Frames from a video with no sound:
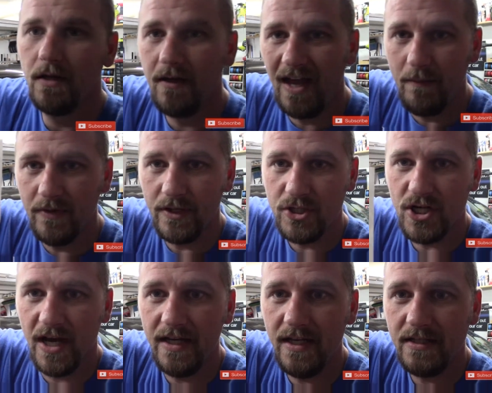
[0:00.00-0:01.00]
Came with a
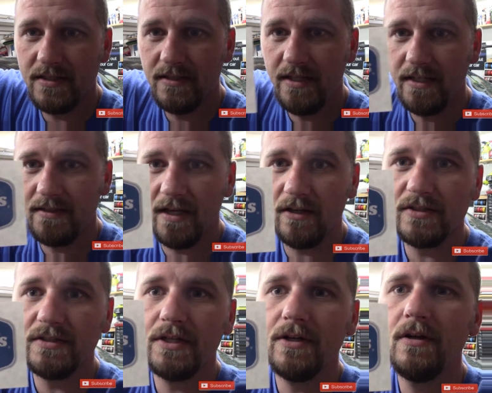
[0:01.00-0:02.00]
Shiney's Detail
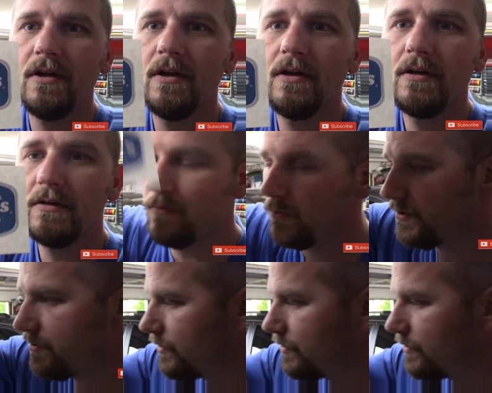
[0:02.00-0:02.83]
sticker, which is